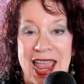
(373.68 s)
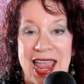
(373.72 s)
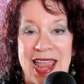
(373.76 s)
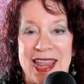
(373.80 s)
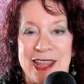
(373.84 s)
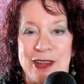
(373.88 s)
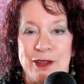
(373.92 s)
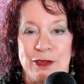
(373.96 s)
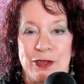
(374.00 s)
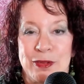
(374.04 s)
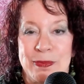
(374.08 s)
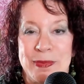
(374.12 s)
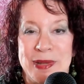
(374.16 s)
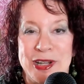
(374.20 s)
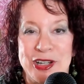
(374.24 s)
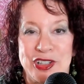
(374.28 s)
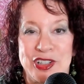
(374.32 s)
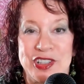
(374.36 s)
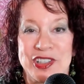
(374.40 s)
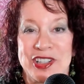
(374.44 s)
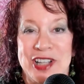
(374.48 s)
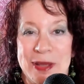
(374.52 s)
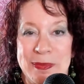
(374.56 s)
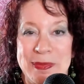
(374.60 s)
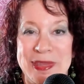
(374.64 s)

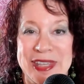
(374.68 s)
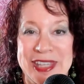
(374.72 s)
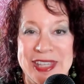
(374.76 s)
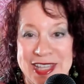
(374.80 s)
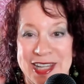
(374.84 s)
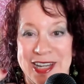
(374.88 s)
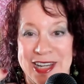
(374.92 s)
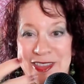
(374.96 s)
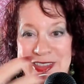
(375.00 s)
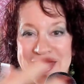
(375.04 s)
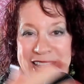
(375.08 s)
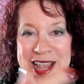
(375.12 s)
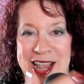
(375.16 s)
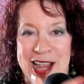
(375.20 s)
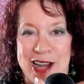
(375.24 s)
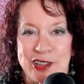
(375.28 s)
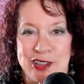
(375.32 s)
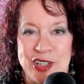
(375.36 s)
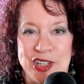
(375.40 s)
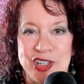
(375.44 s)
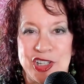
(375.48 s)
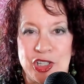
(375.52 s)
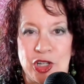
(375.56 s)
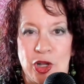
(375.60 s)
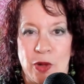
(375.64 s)
information coming in and the
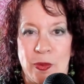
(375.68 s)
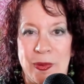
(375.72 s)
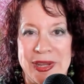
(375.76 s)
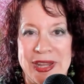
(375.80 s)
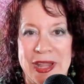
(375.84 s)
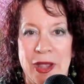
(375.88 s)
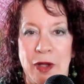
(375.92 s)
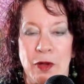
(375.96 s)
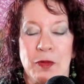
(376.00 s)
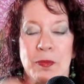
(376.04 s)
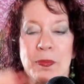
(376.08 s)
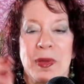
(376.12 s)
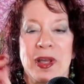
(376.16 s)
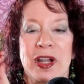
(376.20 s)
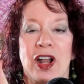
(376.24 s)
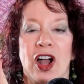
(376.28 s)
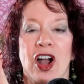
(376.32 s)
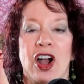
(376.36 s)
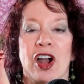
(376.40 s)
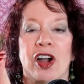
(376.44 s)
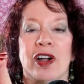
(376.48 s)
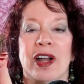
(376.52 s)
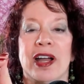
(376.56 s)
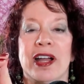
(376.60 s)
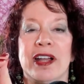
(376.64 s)
actions going out, but
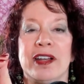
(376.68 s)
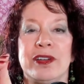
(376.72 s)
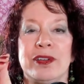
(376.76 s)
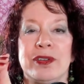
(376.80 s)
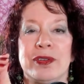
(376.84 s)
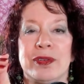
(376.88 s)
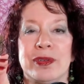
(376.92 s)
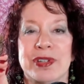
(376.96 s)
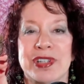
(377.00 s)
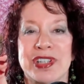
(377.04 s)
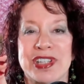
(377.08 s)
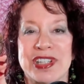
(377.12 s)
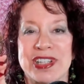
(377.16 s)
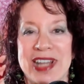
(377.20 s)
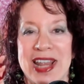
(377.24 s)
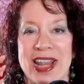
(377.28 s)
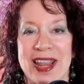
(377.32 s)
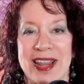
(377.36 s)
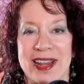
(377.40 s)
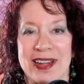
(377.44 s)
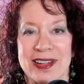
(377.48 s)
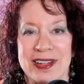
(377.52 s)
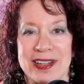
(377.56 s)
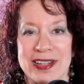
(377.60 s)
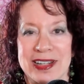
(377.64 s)
our
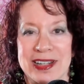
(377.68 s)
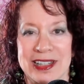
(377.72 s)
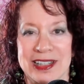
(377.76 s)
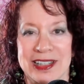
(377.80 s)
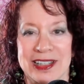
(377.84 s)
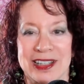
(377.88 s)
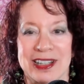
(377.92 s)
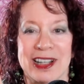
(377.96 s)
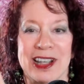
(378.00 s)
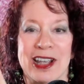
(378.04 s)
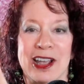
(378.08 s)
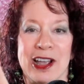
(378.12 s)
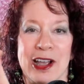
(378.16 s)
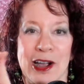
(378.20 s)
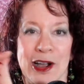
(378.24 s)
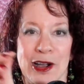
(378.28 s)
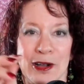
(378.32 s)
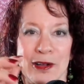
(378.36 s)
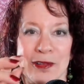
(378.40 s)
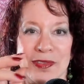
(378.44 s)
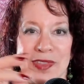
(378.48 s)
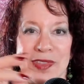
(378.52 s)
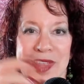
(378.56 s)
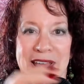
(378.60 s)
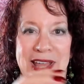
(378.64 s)
understanding
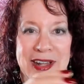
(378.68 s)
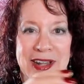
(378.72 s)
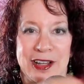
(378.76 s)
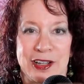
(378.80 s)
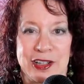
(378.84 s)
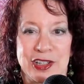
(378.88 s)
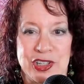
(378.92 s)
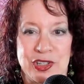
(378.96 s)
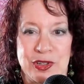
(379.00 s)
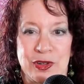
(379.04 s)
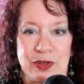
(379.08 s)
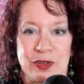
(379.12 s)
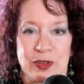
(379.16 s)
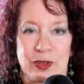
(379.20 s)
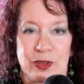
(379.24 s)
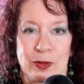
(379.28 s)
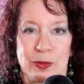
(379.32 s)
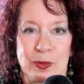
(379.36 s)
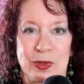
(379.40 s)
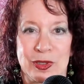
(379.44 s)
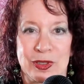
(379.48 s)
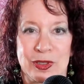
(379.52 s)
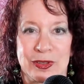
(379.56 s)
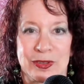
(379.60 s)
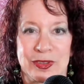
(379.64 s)
of that external
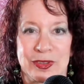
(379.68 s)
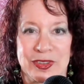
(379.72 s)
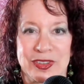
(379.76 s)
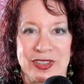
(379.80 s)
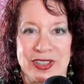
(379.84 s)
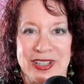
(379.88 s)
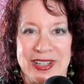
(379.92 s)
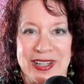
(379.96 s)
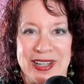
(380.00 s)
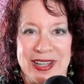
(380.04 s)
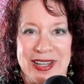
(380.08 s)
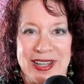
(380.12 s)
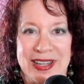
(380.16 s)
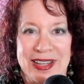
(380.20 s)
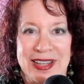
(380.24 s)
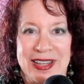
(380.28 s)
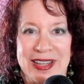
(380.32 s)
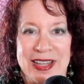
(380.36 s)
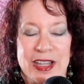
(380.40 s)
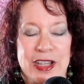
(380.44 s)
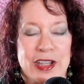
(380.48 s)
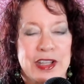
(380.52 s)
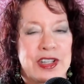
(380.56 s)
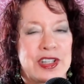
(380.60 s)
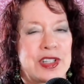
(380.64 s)
world.
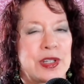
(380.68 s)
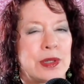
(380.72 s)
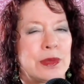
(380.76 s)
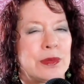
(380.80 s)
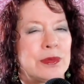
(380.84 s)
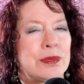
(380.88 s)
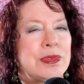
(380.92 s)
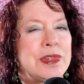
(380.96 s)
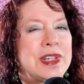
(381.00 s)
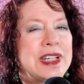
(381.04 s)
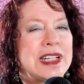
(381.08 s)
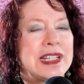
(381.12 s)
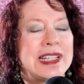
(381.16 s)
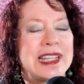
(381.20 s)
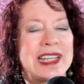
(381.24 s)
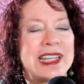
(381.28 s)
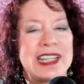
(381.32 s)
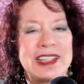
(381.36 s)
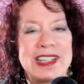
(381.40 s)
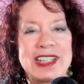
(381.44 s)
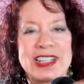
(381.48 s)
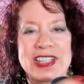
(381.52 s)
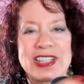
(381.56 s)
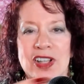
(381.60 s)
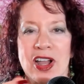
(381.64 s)
So really,
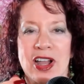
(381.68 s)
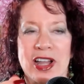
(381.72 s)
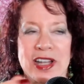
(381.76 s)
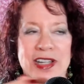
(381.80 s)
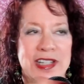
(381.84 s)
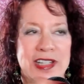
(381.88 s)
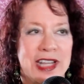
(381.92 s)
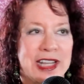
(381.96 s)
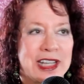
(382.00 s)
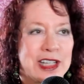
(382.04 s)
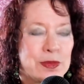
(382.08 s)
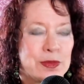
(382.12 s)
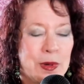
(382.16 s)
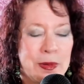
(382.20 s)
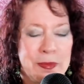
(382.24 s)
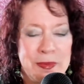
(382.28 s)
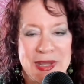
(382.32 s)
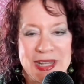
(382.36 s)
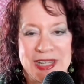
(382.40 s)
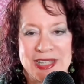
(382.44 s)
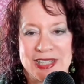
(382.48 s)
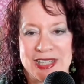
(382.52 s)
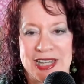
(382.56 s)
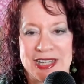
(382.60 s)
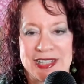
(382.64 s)
in this context, what
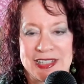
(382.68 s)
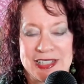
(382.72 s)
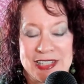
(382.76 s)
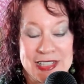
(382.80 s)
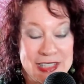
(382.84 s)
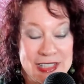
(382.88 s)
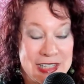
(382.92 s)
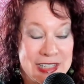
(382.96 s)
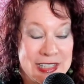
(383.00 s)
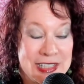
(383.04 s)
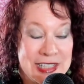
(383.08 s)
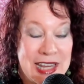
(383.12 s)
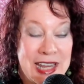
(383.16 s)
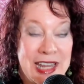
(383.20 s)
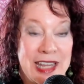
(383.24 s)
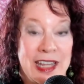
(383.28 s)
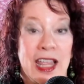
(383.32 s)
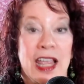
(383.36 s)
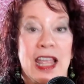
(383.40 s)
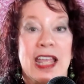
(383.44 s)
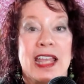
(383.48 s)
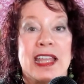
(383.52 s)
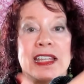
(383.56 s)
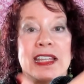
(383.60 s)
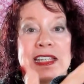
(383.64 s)
makes sense is to say
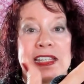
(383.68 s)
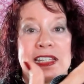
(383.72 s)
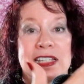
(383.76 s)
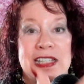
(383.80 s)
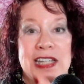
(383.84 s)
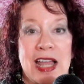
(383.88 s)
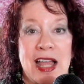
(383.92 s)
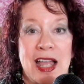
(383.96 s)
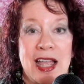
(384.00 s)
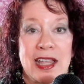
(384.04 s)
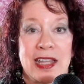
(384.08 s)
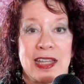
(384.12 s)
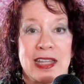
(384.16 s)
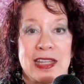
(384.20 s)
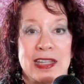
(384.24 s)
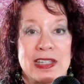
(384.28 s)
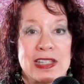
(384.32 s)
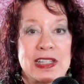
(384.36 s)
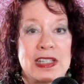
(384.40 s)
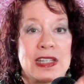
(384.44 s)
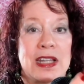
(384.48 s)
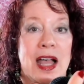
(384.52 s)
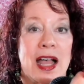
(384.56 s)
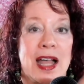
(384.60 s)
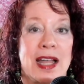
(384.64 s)
Psi is
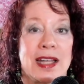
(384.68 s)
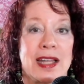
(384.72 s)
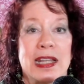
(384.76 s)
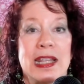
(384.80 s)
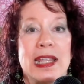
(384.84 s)
not,